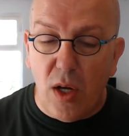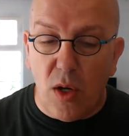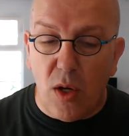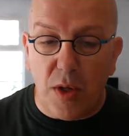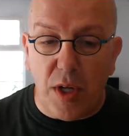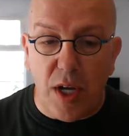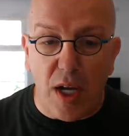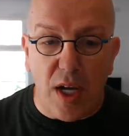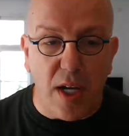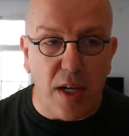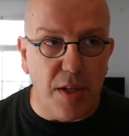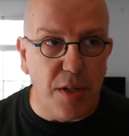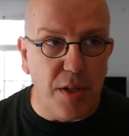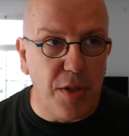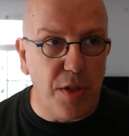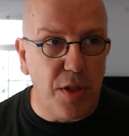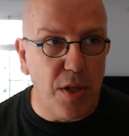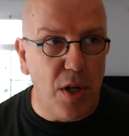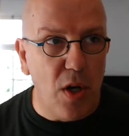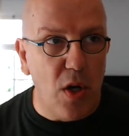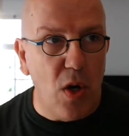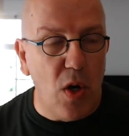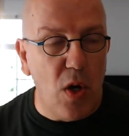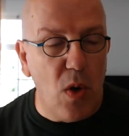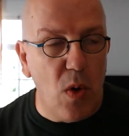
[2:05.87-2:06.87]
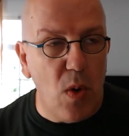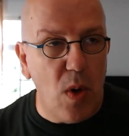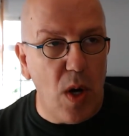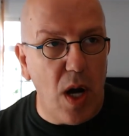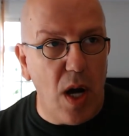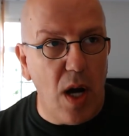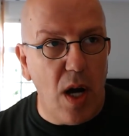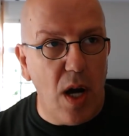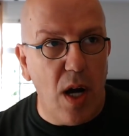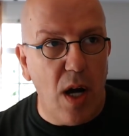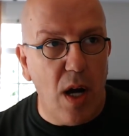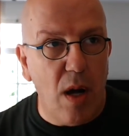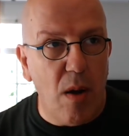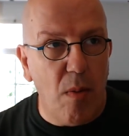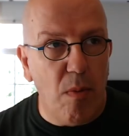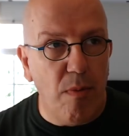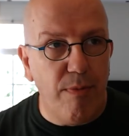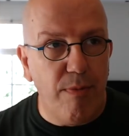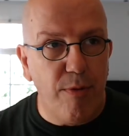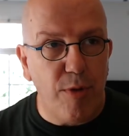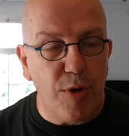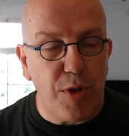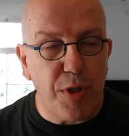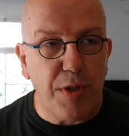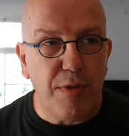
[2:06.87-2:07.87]
Okay, so
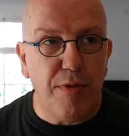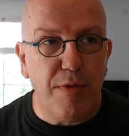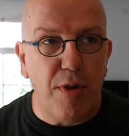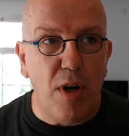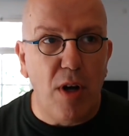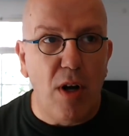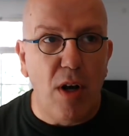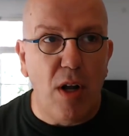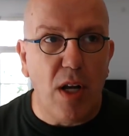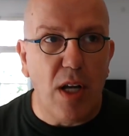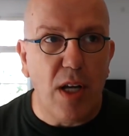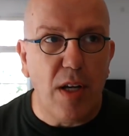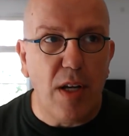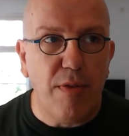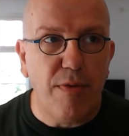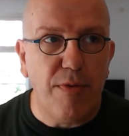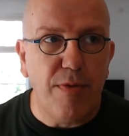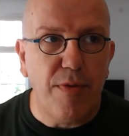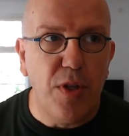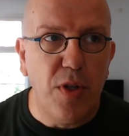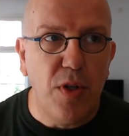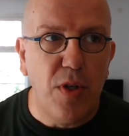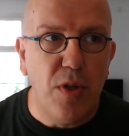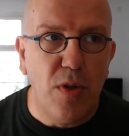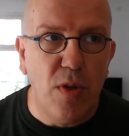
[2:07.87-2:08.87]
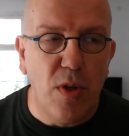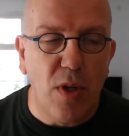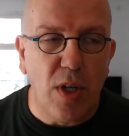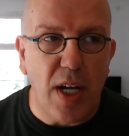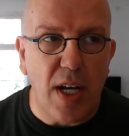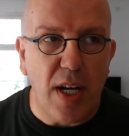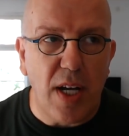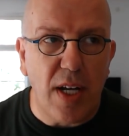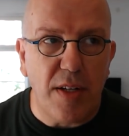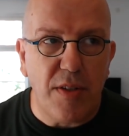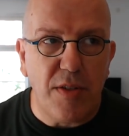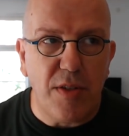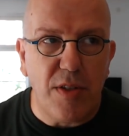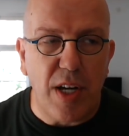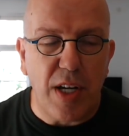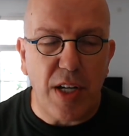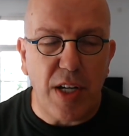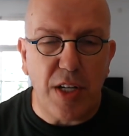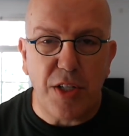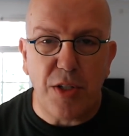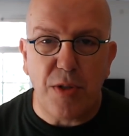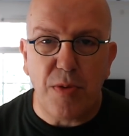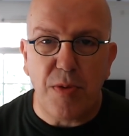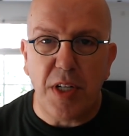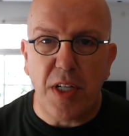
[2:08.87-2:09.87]
first of all, if you look at
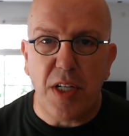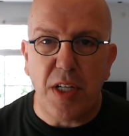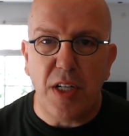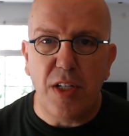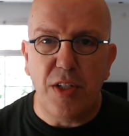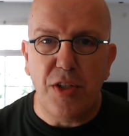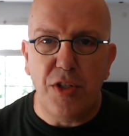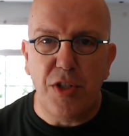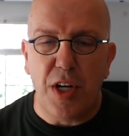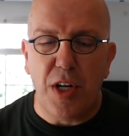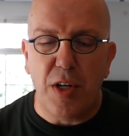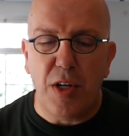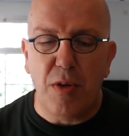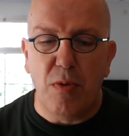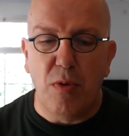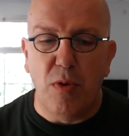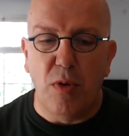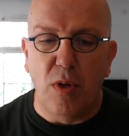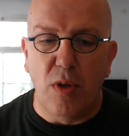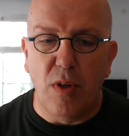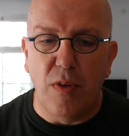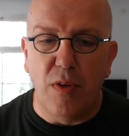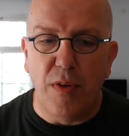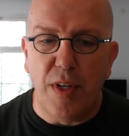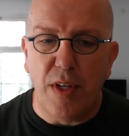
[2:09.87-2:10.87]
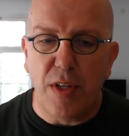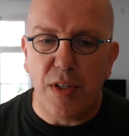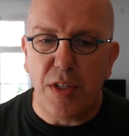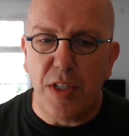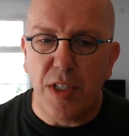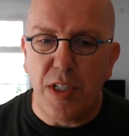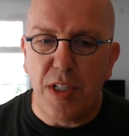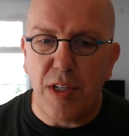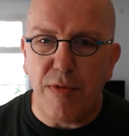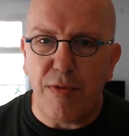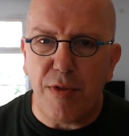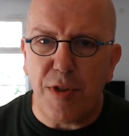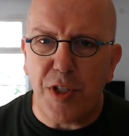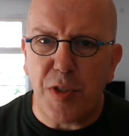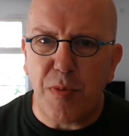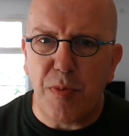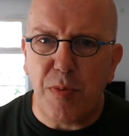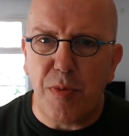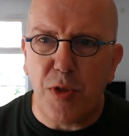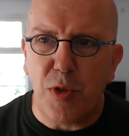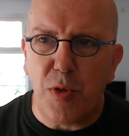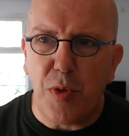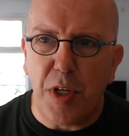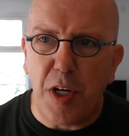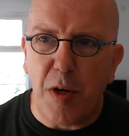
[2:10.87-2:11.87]
texturing in general, there's a difference
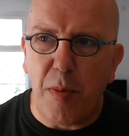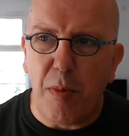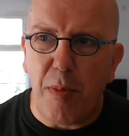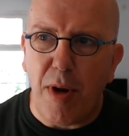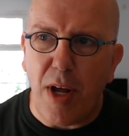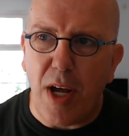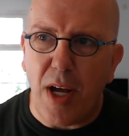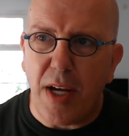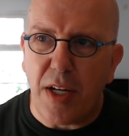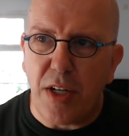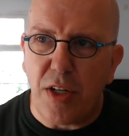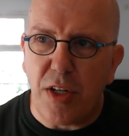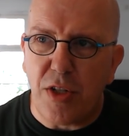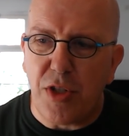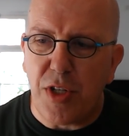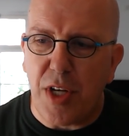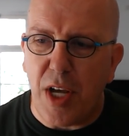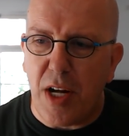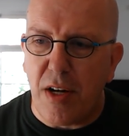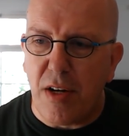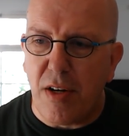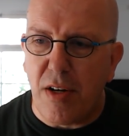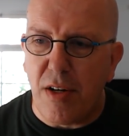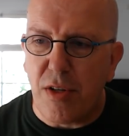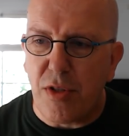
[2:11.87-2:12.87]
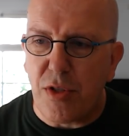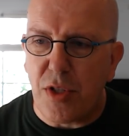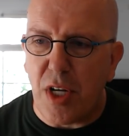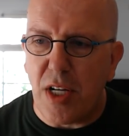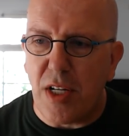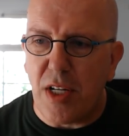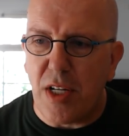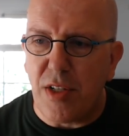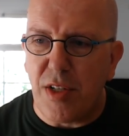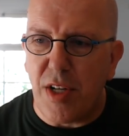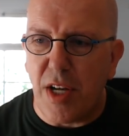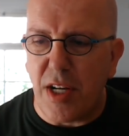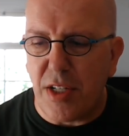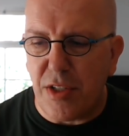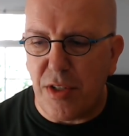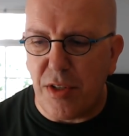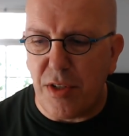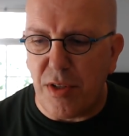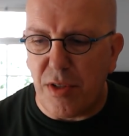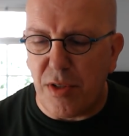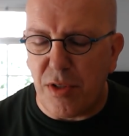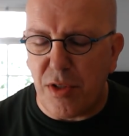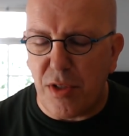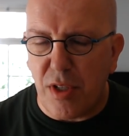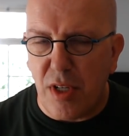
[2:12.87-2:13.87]
between applying shaders and
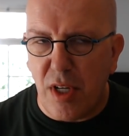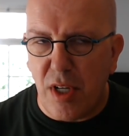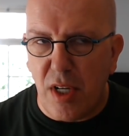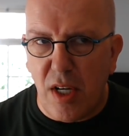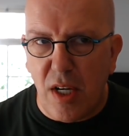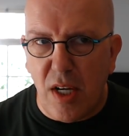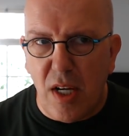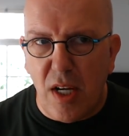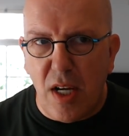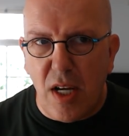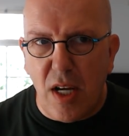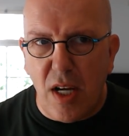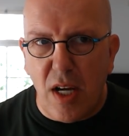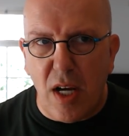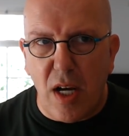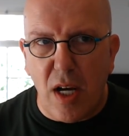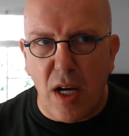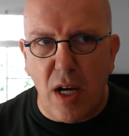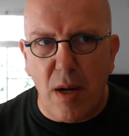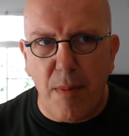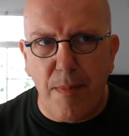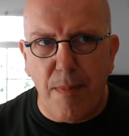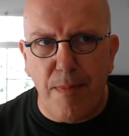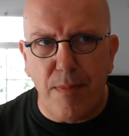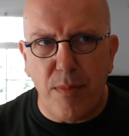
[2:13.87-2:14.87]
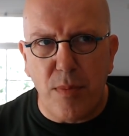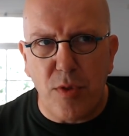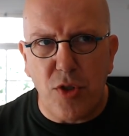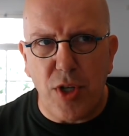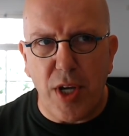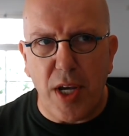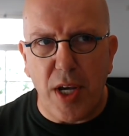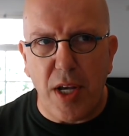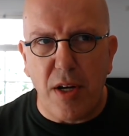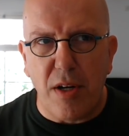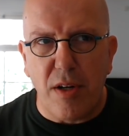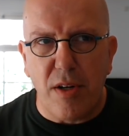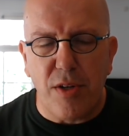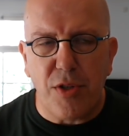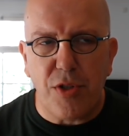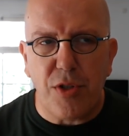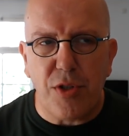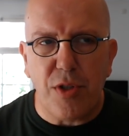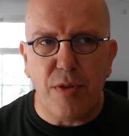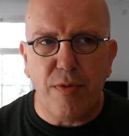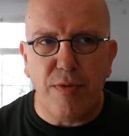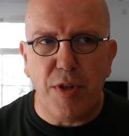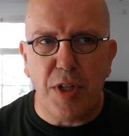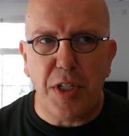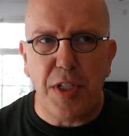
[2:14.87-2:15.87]
textures.
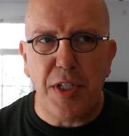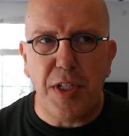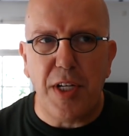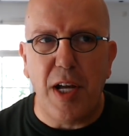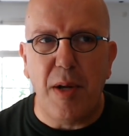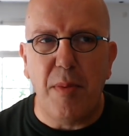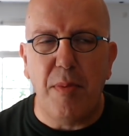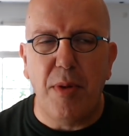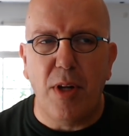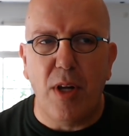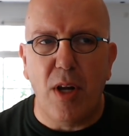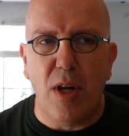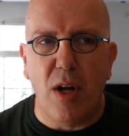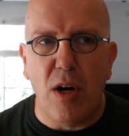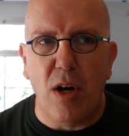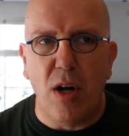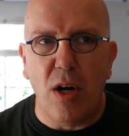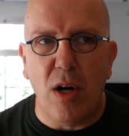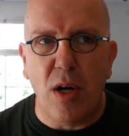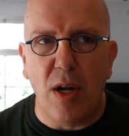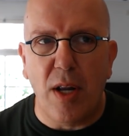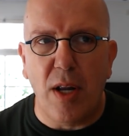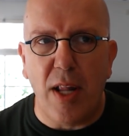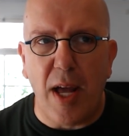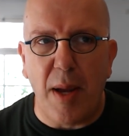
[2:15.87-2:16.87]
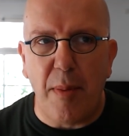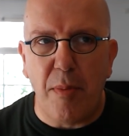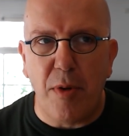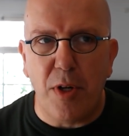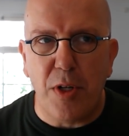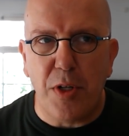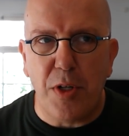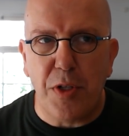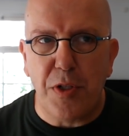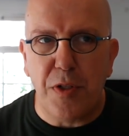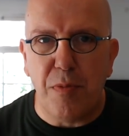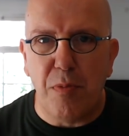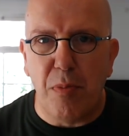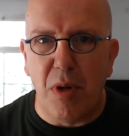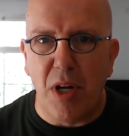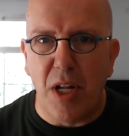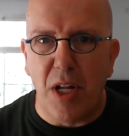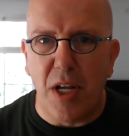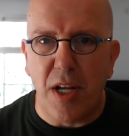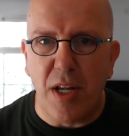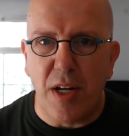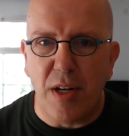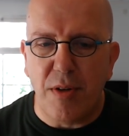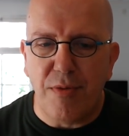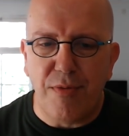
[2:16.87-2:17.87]
Shaders, for example, are Lamberts,
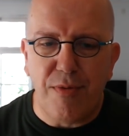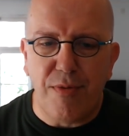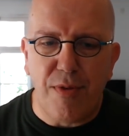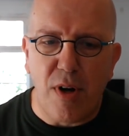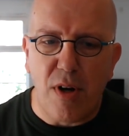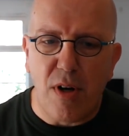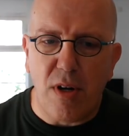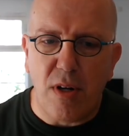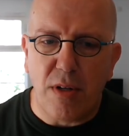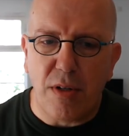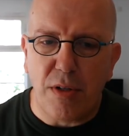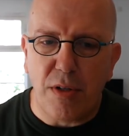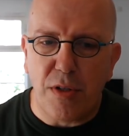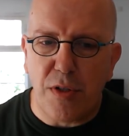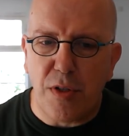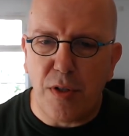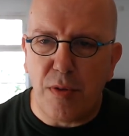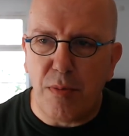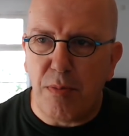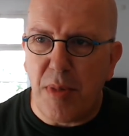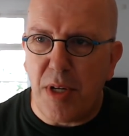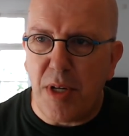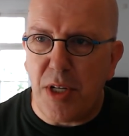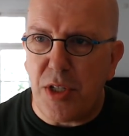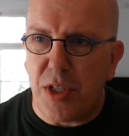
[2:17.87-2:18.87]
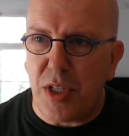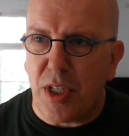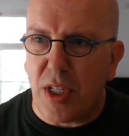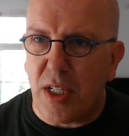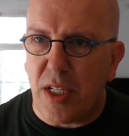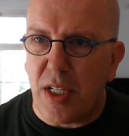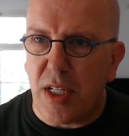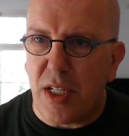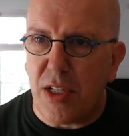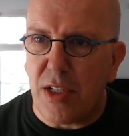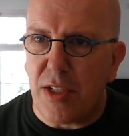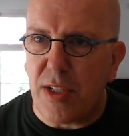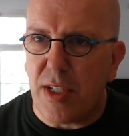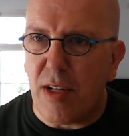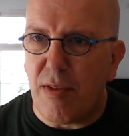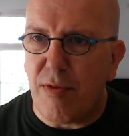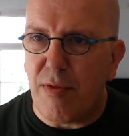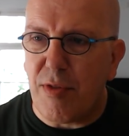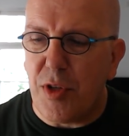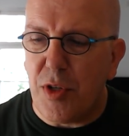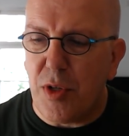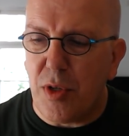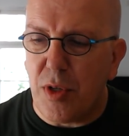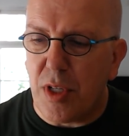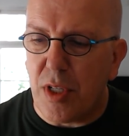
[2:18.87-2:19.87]
Blinn, Fongs, basically
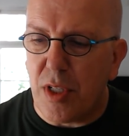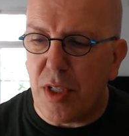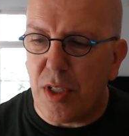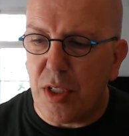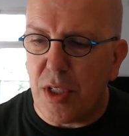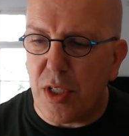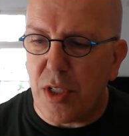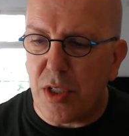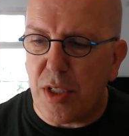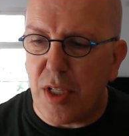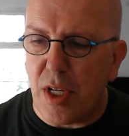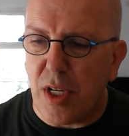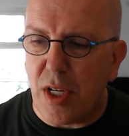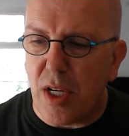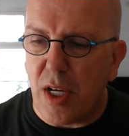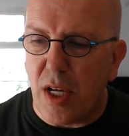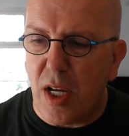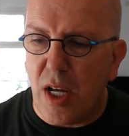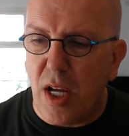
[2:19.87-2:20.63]
stuff that you can just